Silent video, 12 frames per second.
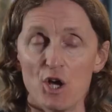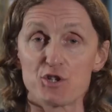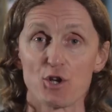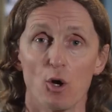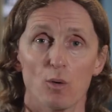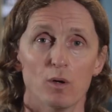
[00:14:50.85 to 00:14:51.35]

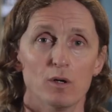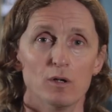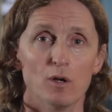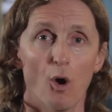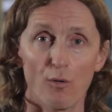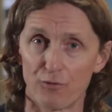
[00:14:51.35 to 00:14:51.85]
So
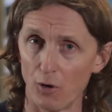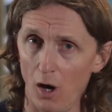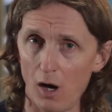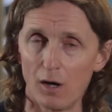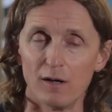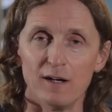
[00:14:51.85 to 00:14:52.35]

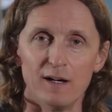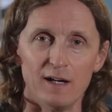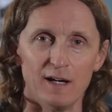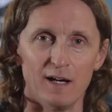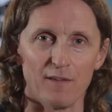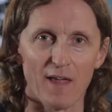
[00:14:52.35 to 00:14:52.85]
overall,
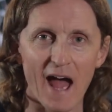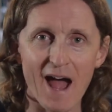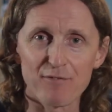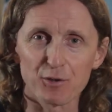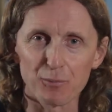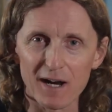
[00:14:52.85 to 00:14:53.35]
the
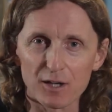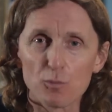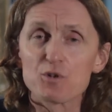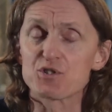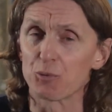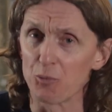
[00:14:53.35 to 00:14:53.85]
Havok record
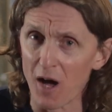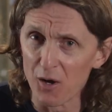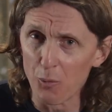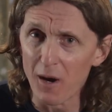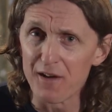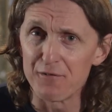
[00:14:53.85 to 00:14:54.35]
was a
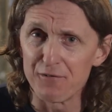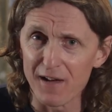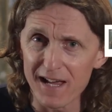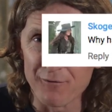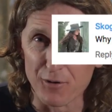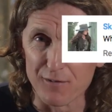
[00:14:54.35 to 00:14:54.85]
runaway
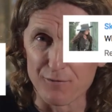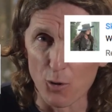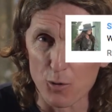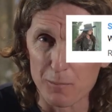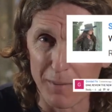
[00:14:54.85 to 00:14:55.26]
favorite voted